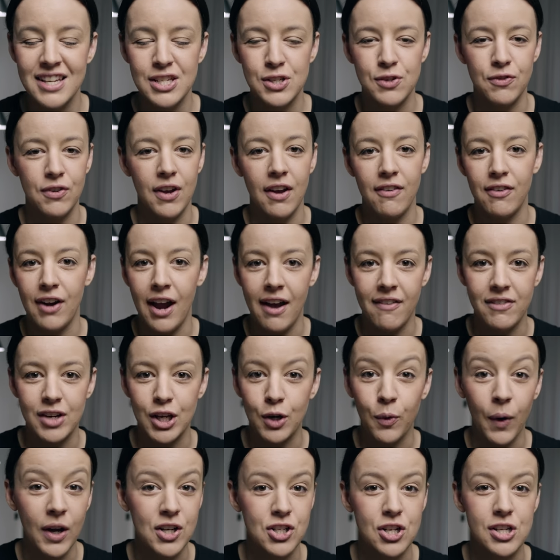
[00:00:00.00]
So if you ever have any
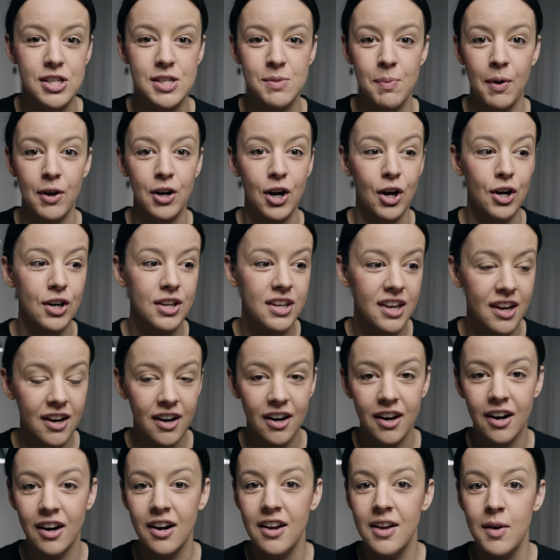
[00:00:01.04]
questions about our
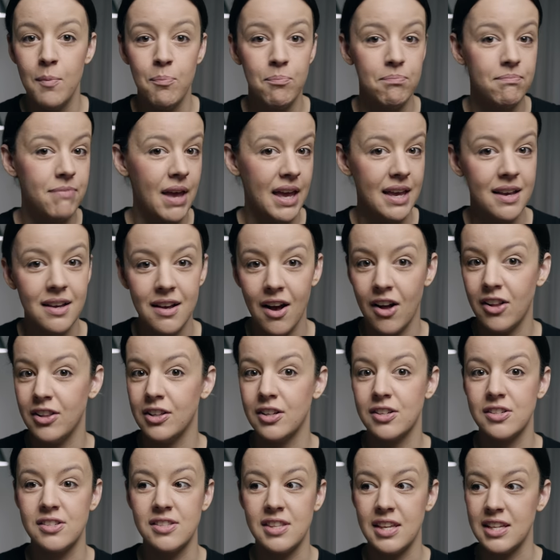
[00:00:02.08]
gear, paint
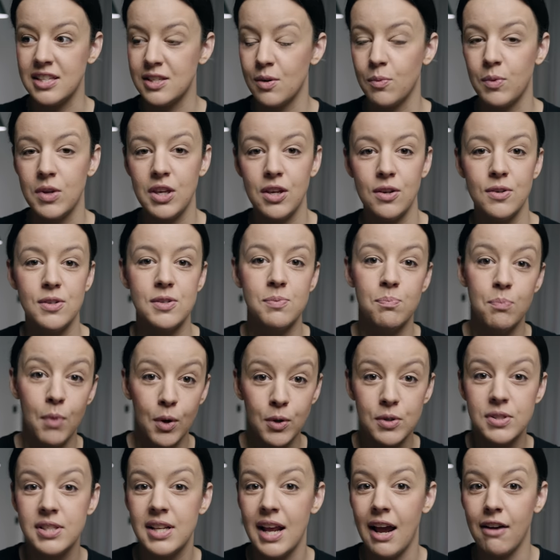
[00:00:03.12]
colors, things that we use,
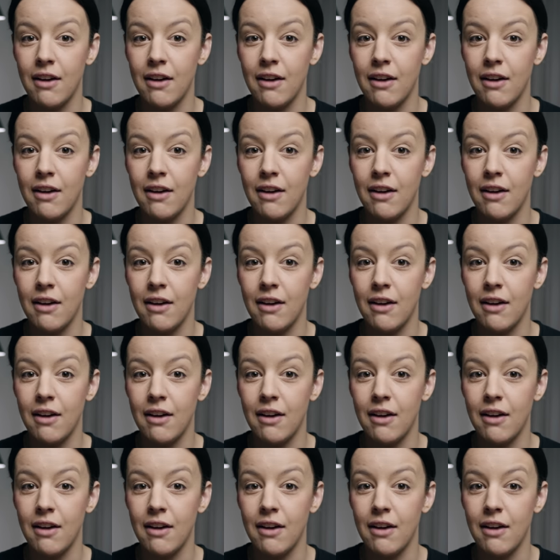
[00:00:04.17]
most